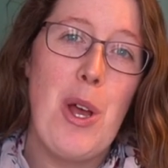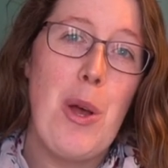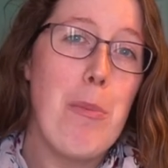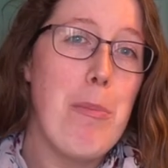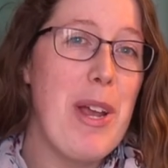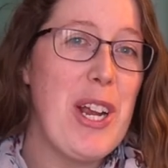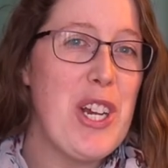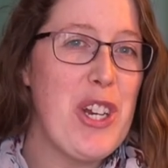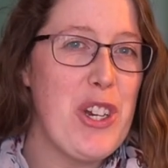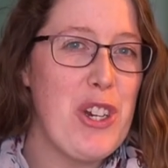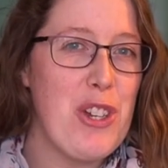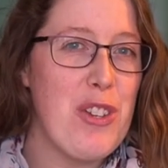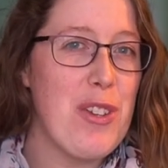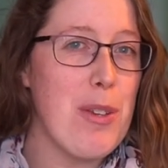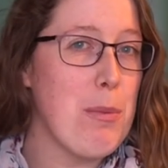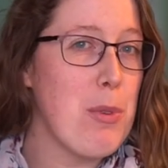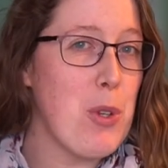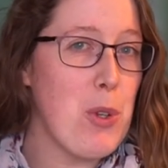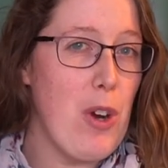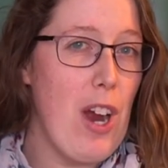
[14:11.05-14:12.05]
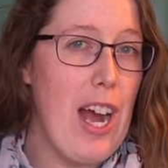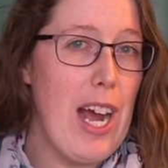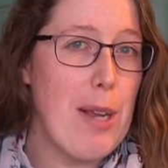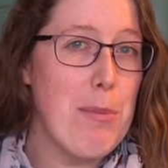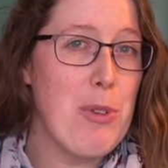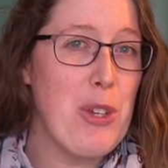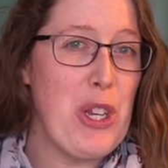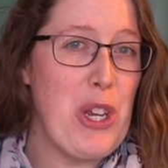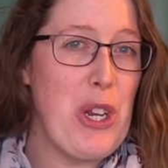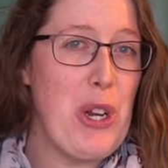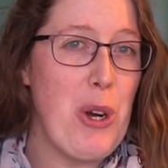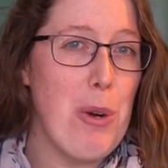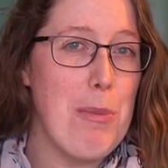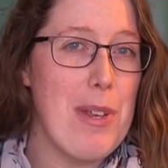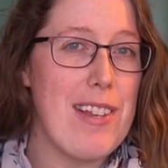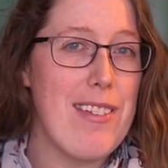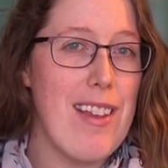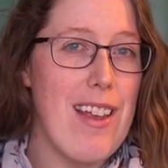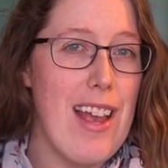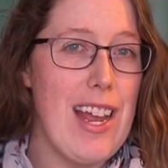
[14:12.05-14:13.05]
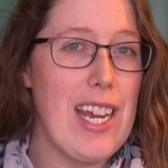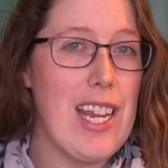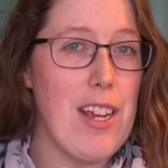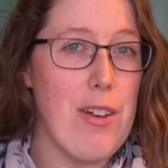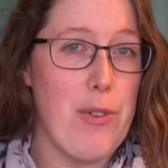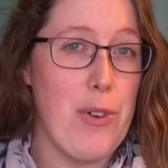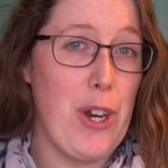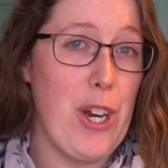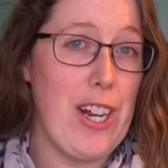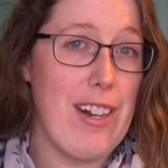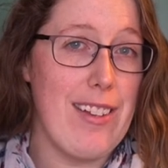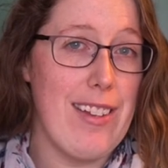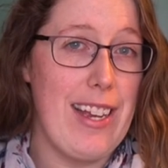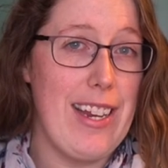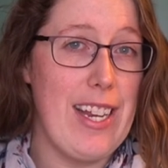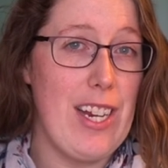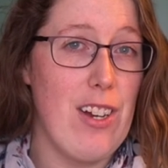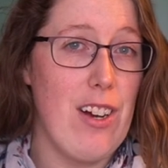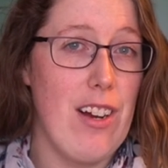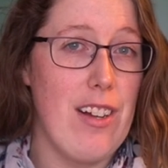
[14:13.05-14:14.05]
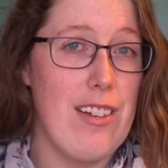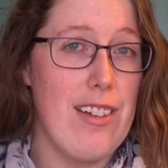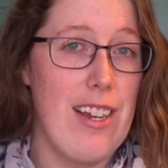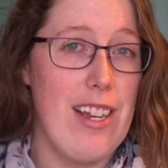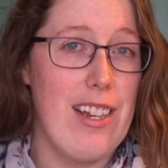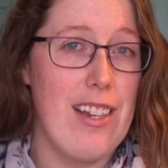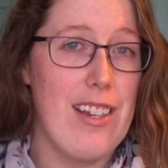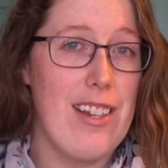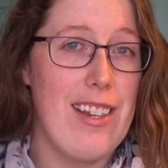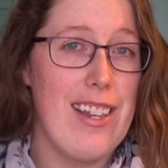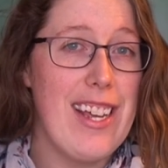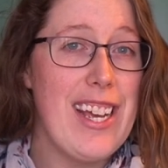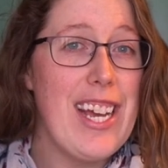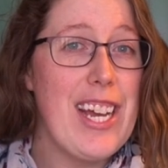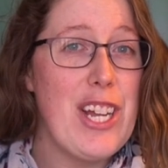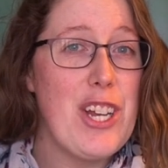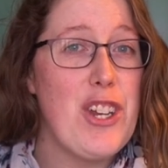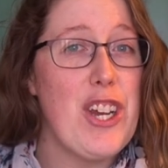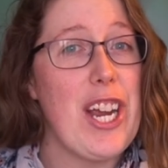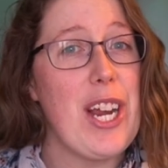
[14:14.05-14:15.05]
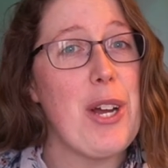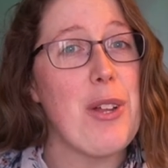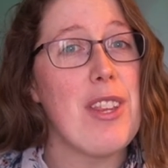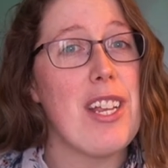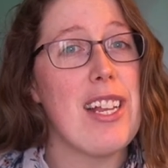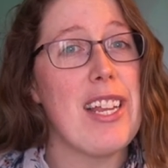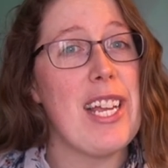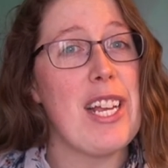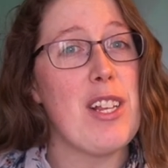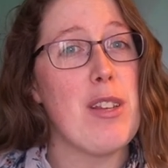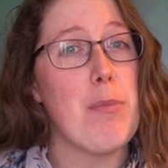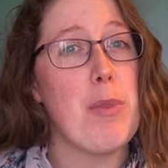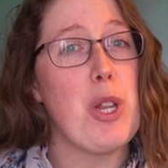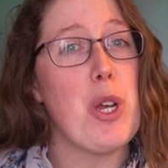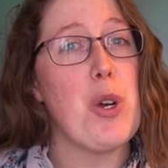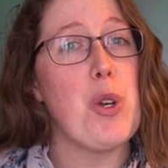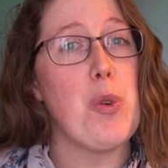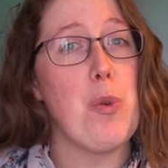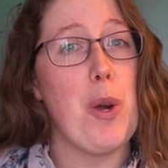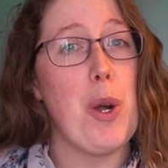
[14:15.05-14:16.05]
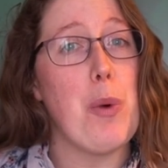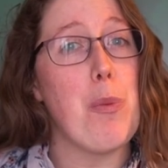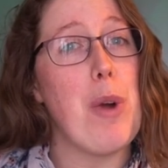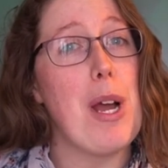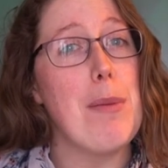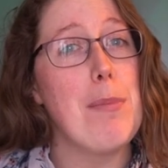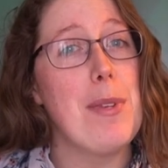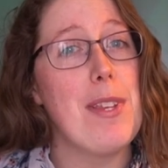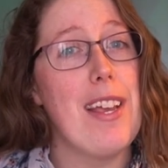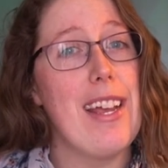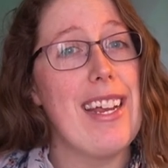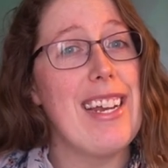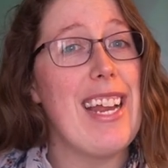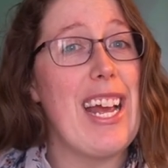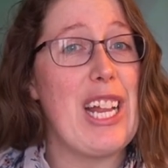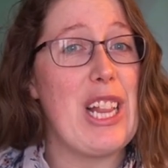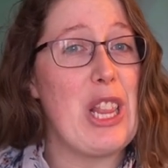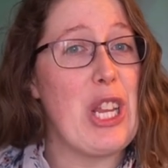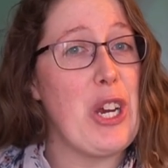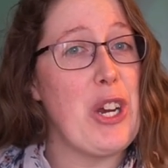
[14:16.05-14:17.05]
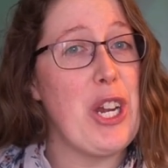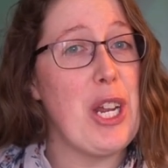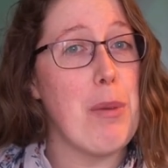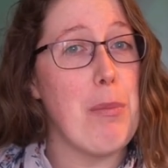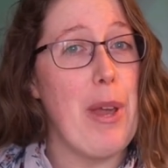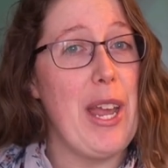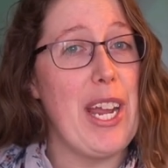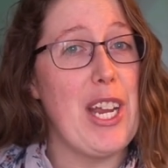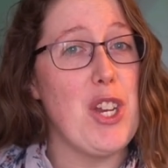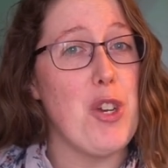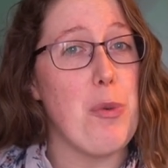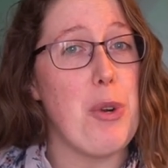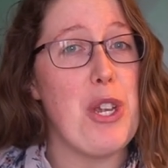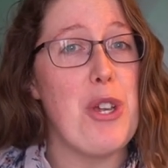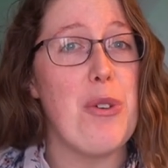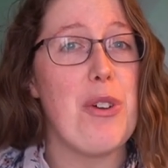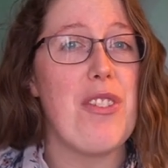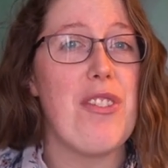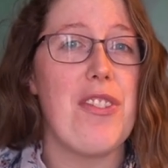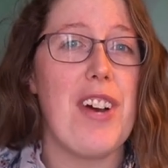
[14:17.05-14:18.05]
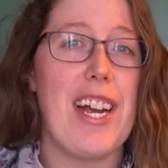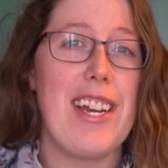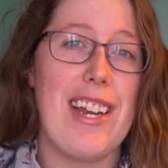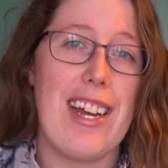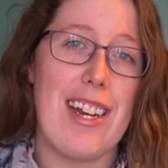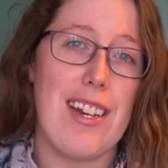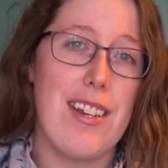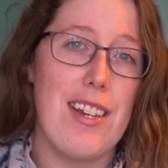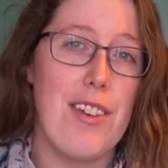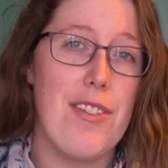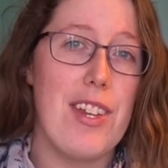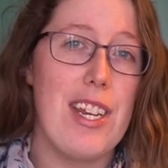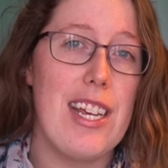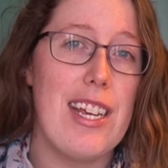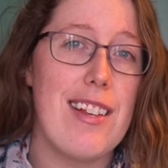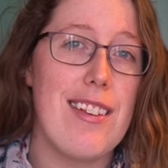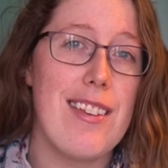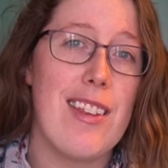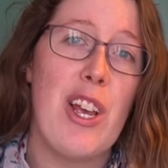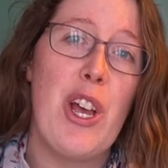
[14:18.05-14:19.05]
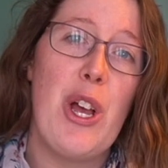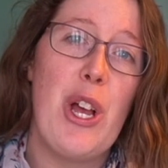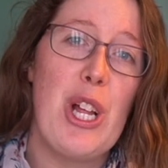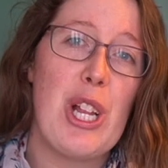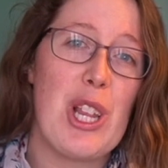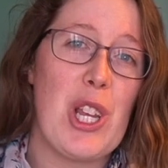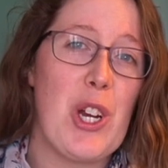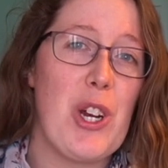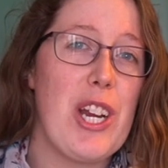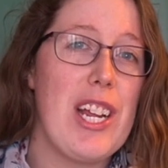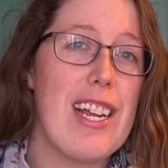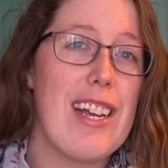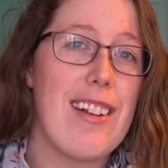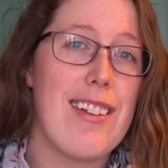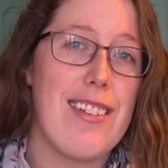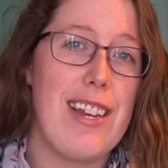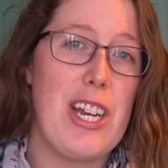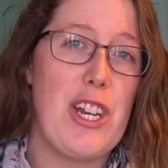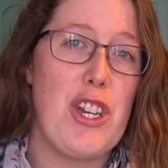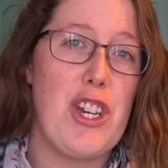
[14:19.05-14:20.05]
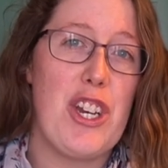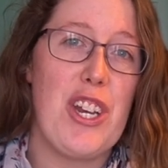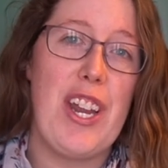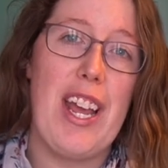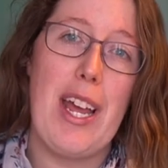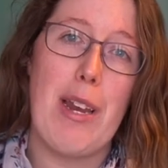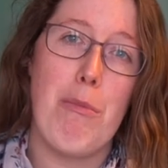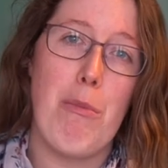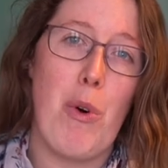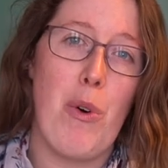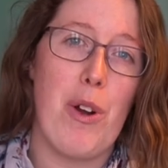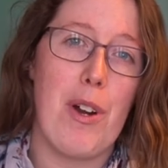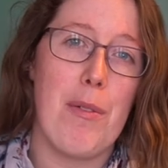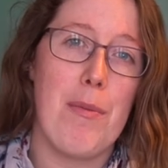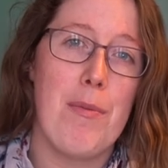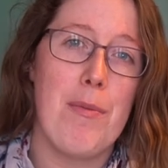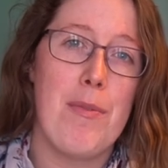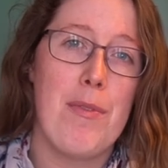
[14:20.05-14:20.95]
Make sure to subscribe so you don't miss any of our exciting content. Check out the links below to our website and learning page where you can find activities, learning extension, and more.